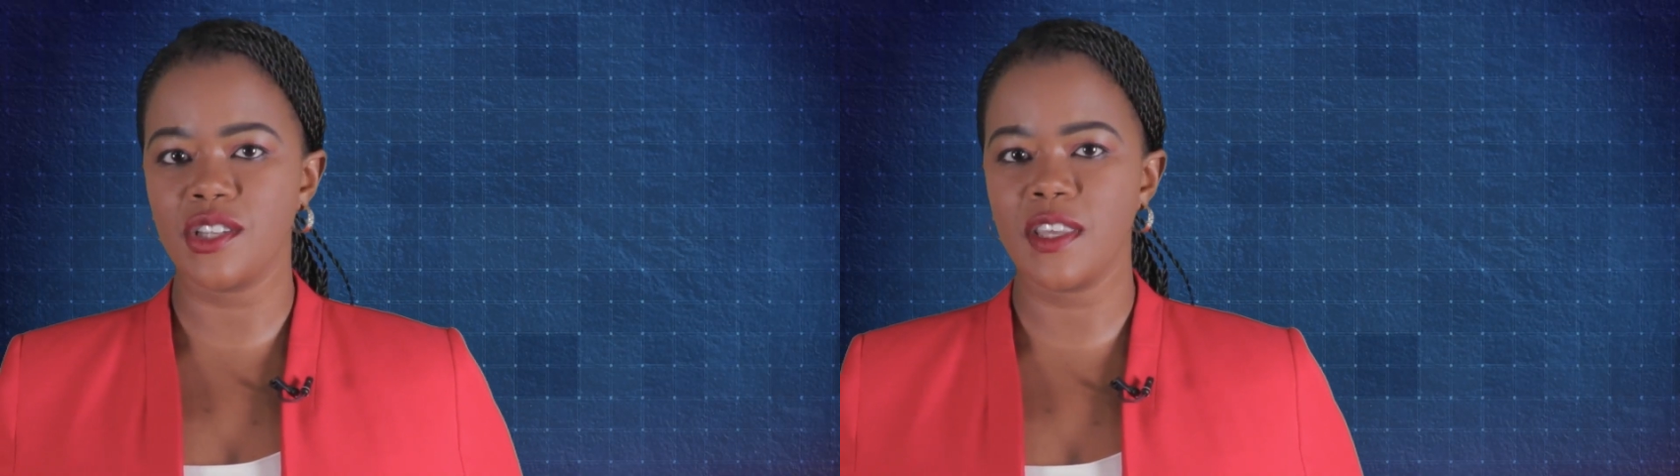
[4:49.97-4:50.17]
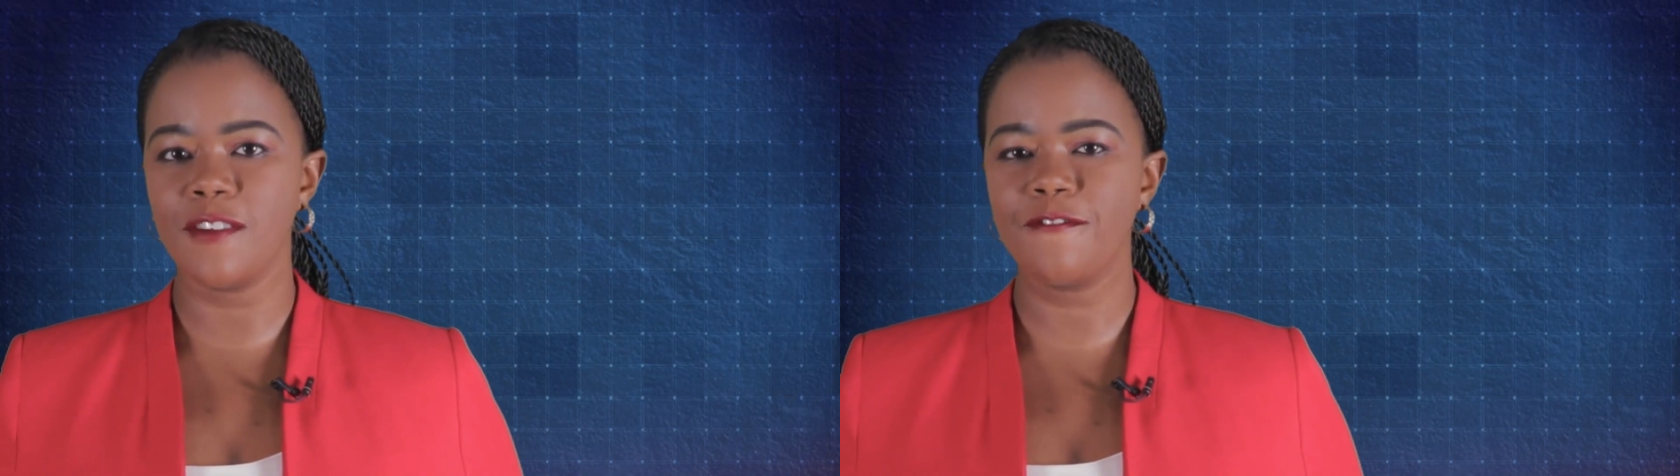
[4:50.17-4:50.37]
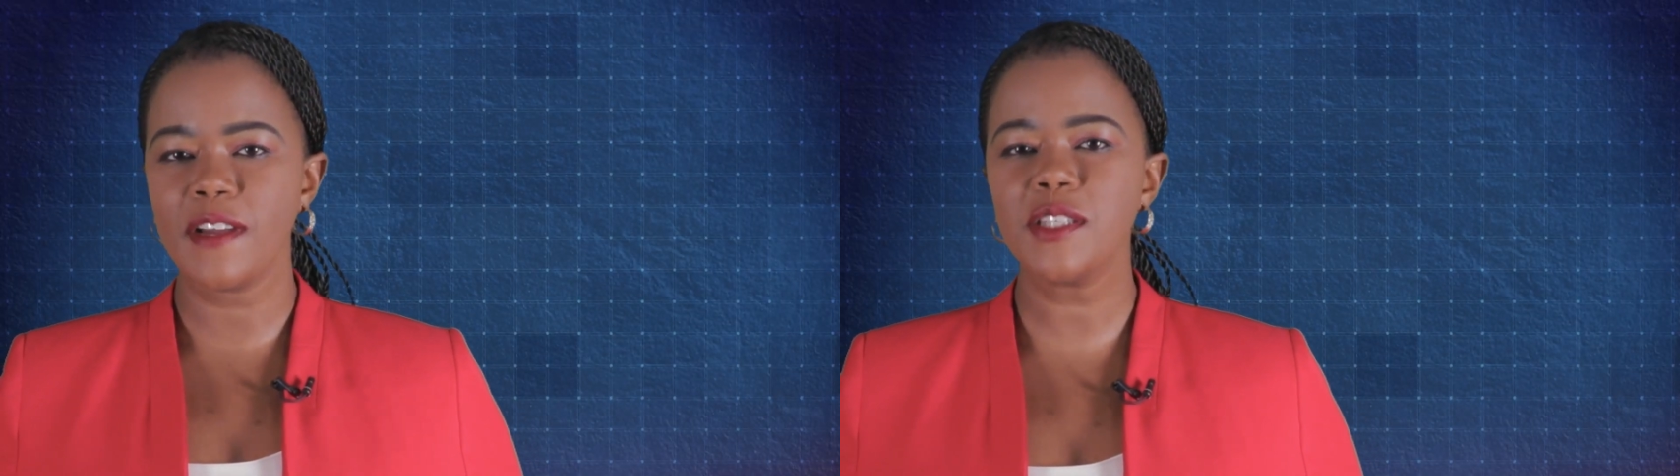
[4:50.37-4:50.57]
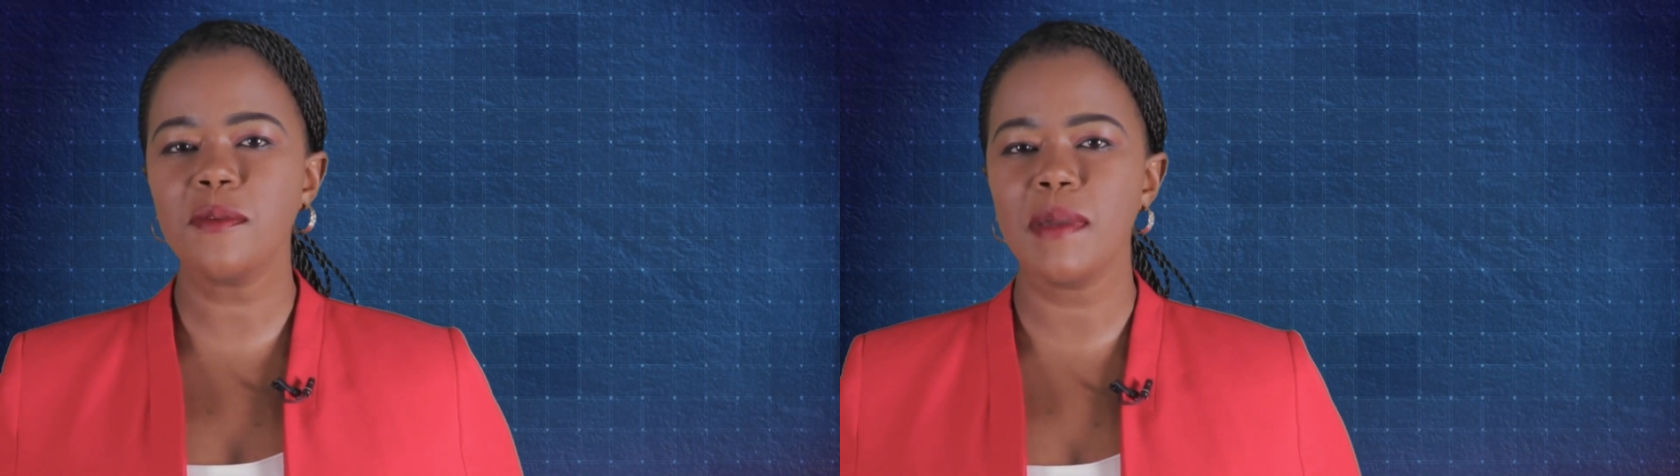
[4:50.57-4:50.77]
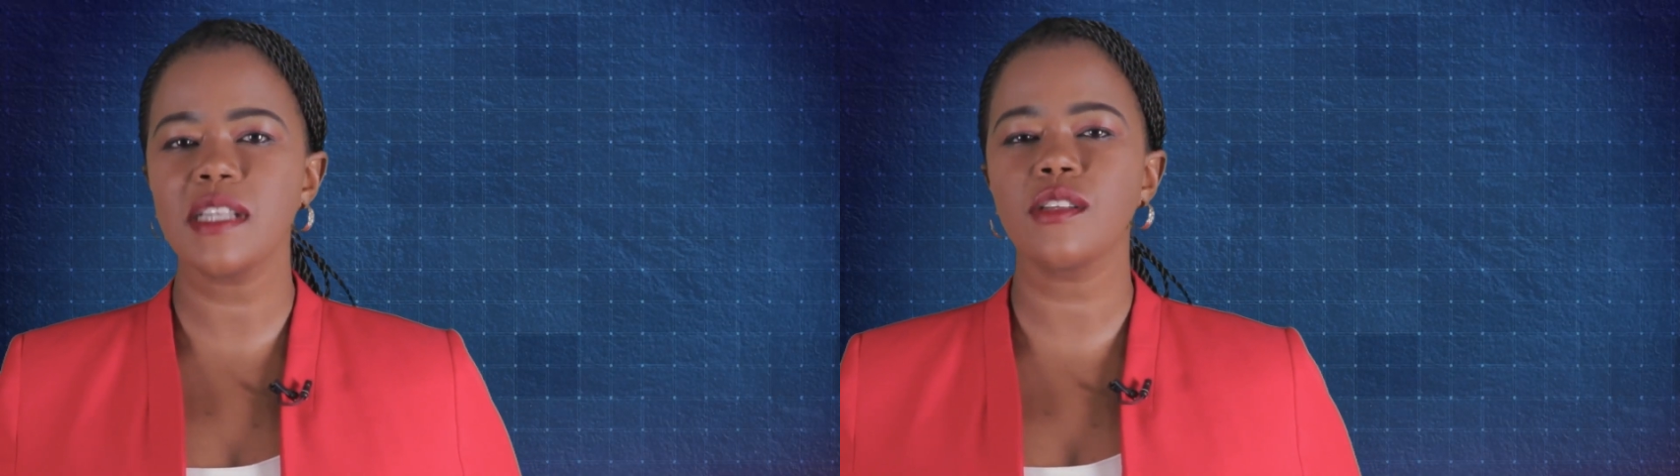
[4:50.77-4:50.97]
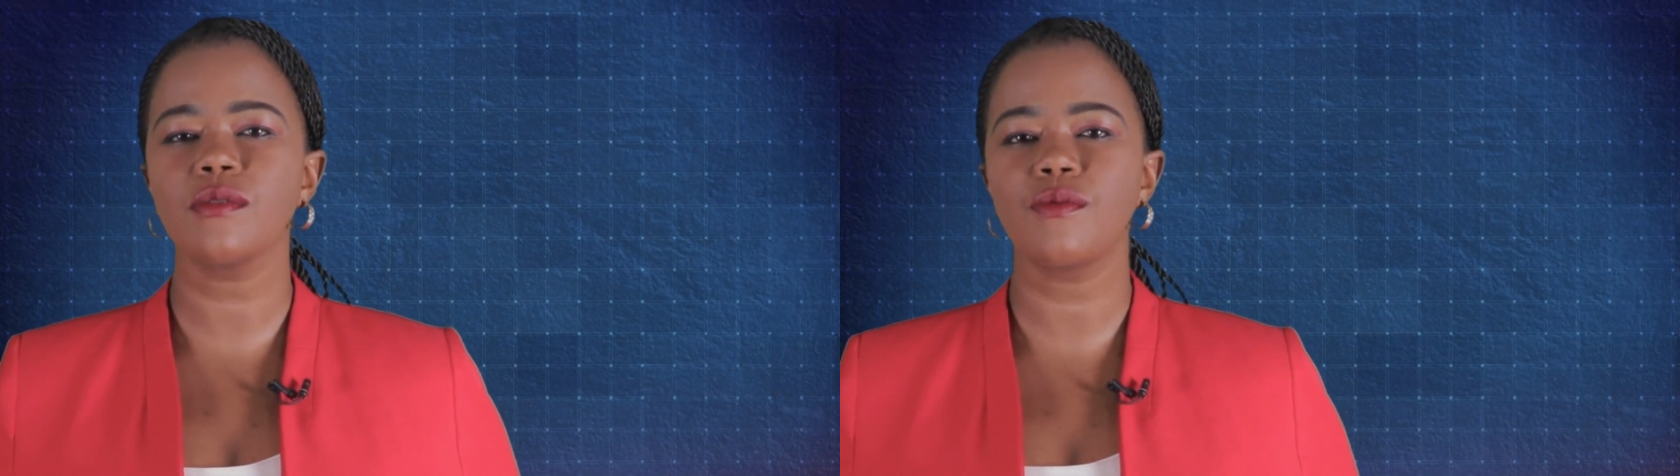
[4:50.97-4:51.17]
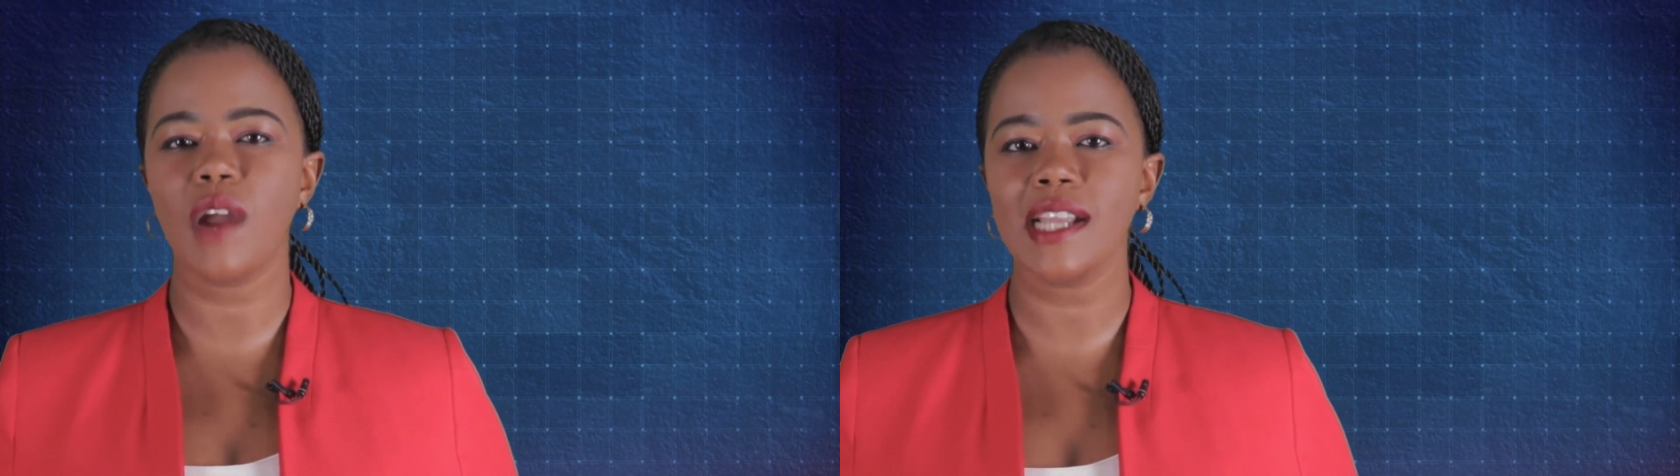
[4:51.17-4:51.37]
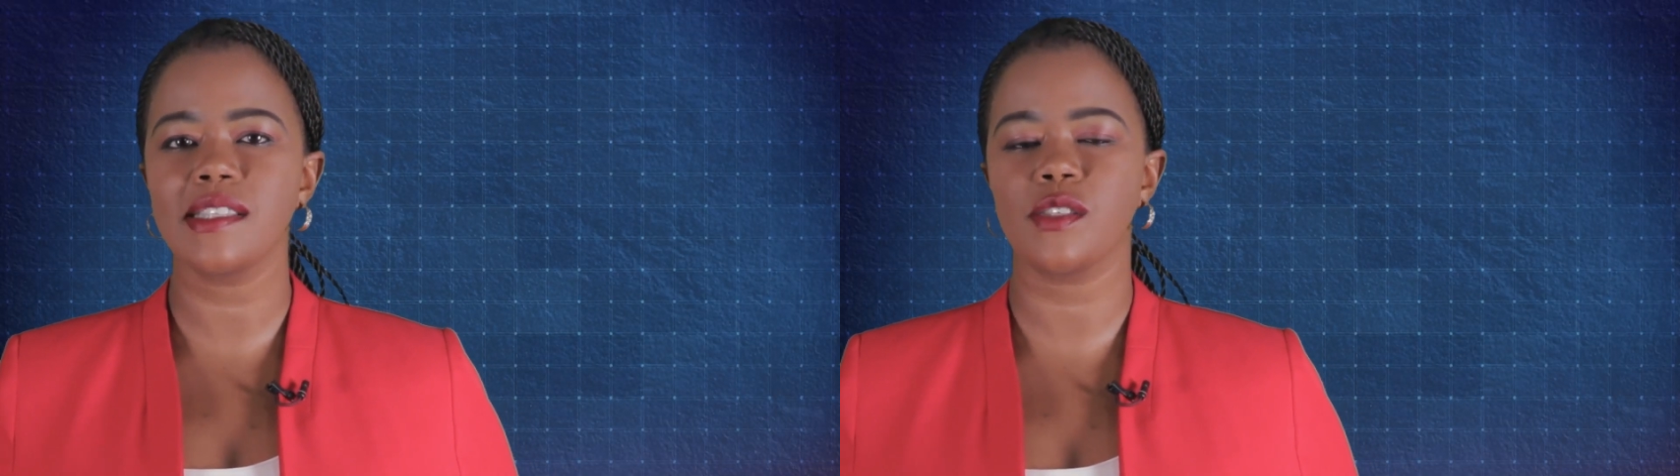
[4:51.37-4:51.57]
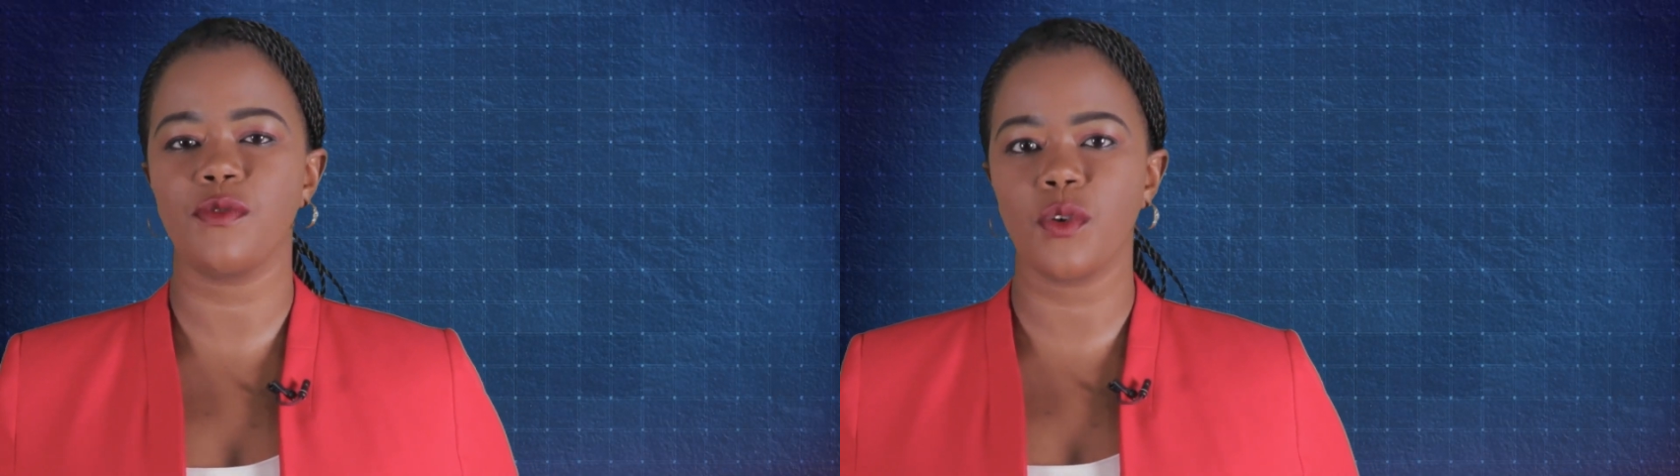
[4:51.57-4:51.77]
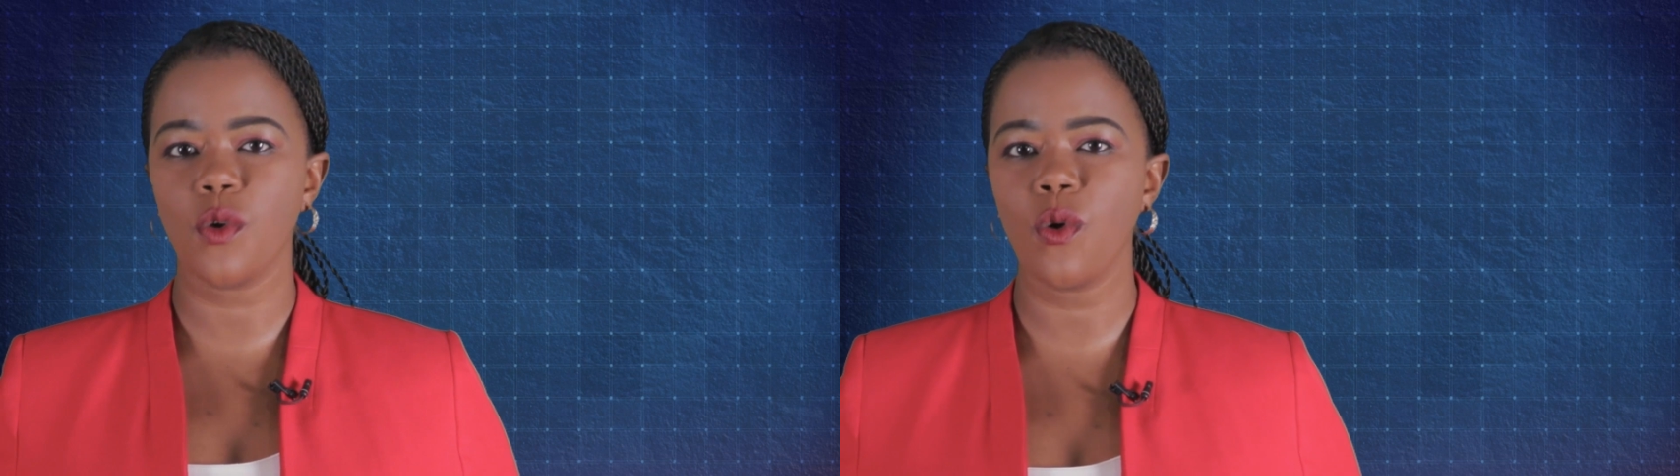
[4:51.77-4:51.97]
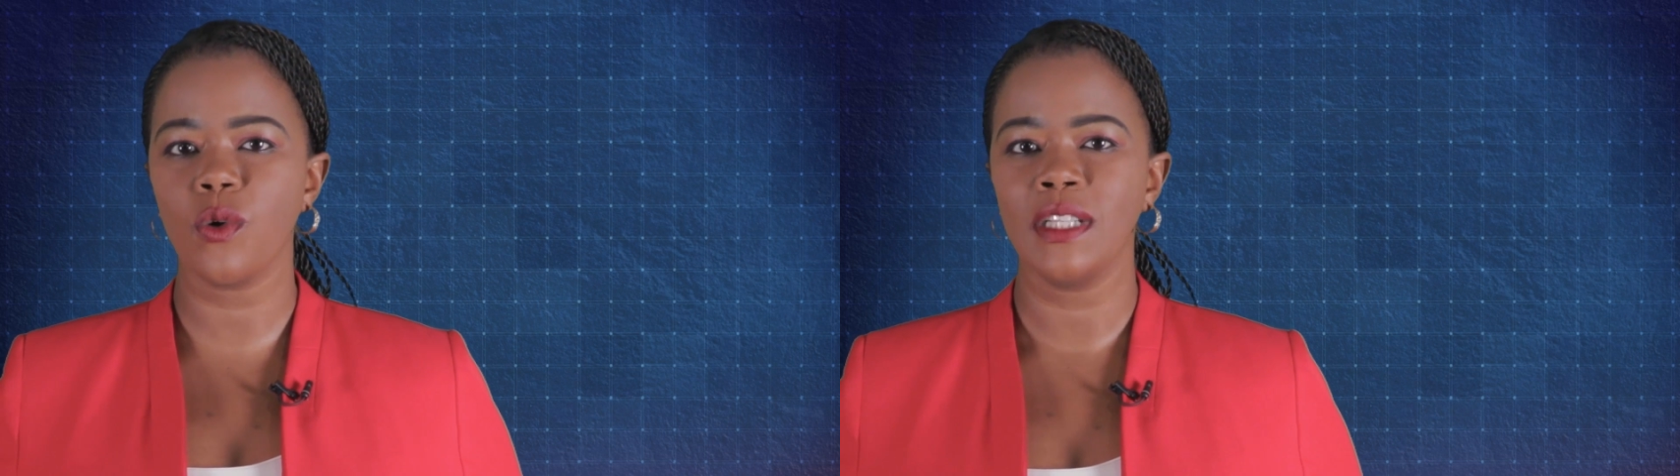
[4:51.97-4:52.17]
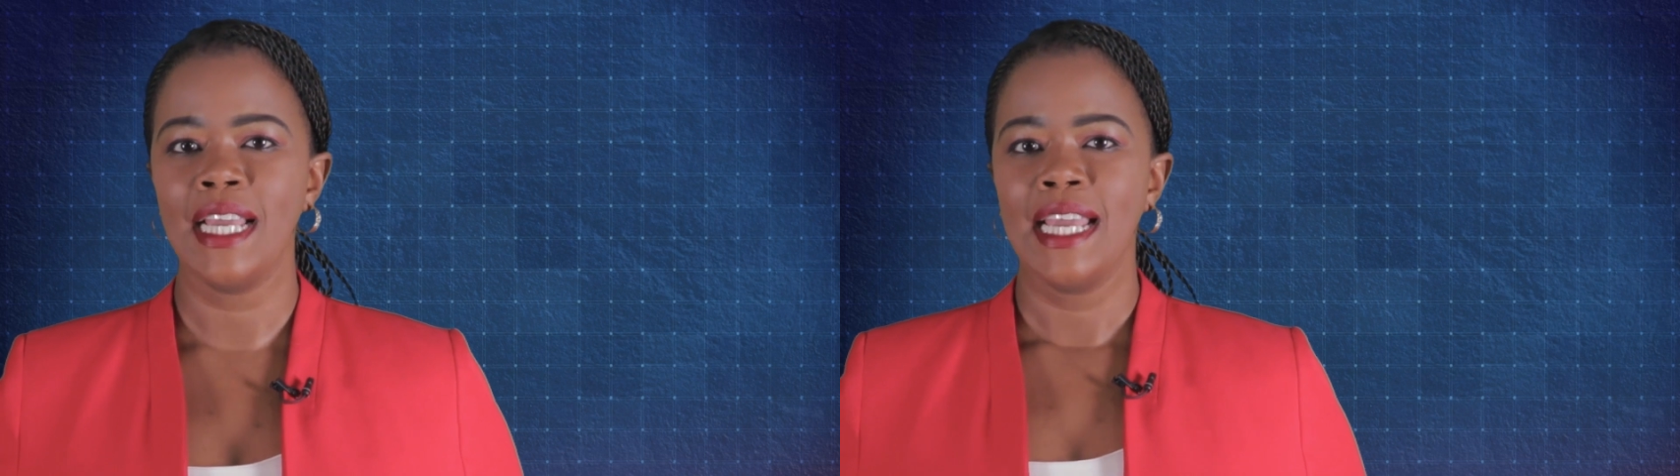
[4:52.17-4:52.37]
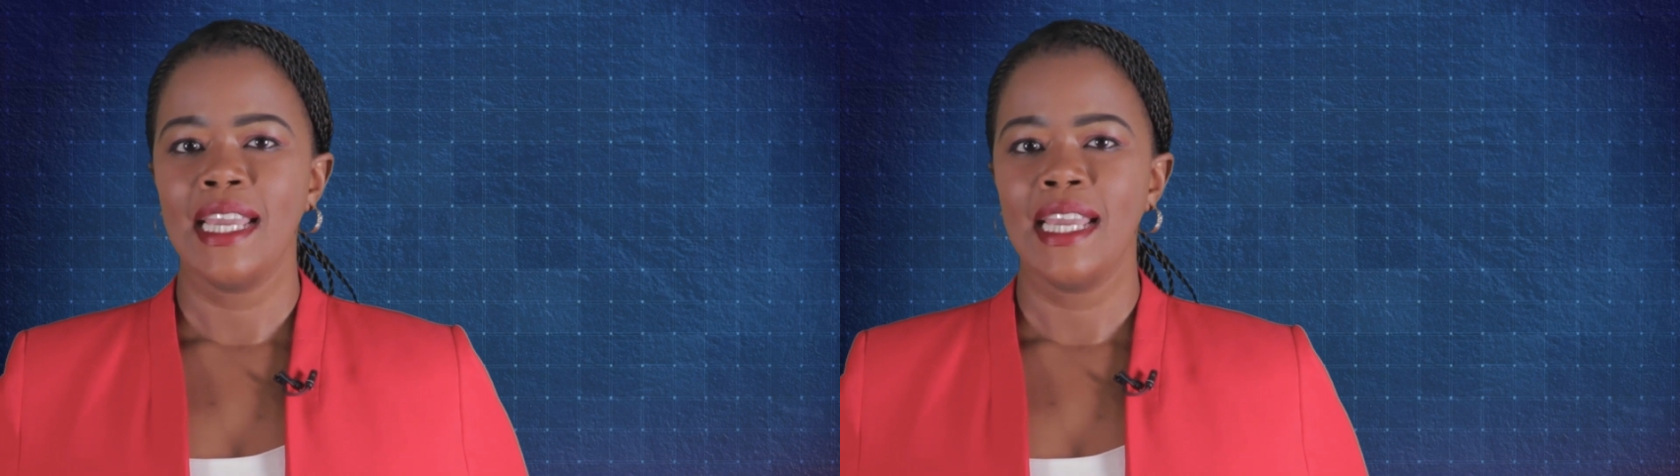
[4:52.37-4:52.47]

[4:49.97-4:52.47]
to the fundamental rights for all.